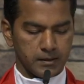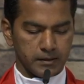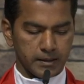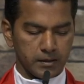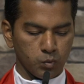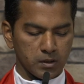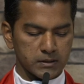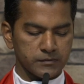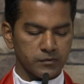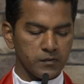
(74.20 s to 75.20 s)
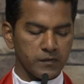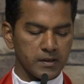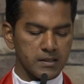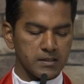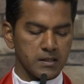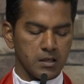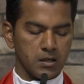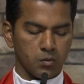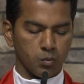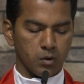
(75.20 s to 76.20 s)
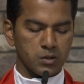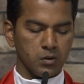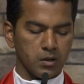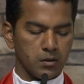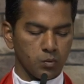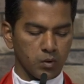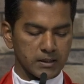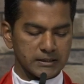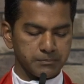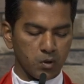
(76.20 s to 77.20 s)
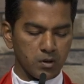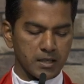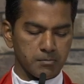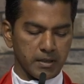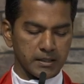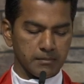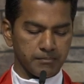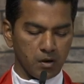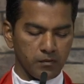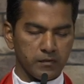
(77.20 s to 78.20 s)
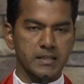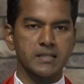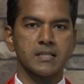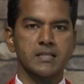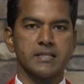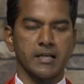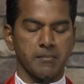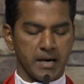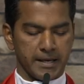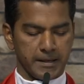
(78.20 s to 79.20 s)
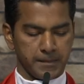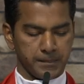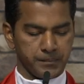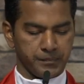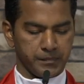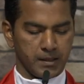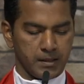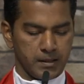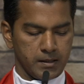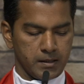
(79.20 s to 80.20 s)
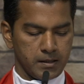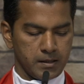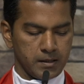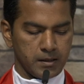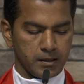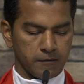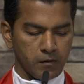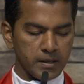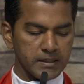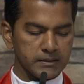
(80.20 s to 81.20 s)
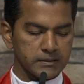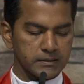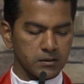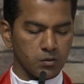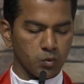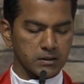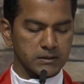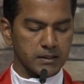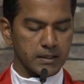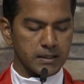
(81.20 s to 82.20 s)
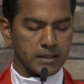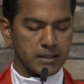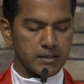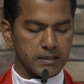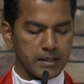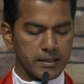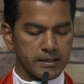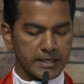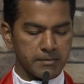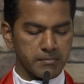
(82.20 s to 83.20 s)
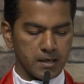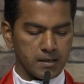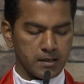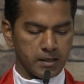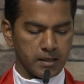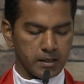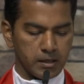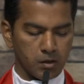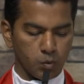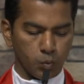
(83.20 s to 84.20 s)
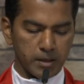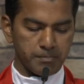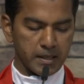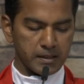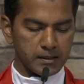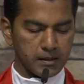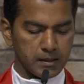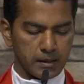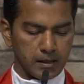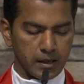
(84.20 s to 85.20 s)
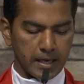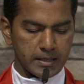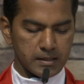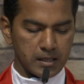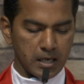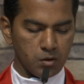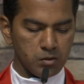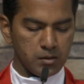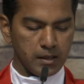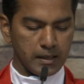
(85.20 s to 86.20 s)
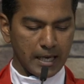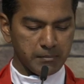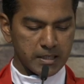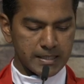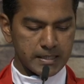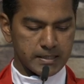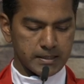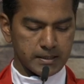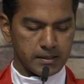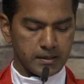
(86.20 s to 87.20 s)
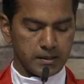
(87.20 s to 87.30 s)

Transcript: Then was fulfilled what was spoken by the prophet Jeremiah. A voice was heard in Ramah, weeping and loud lamentation.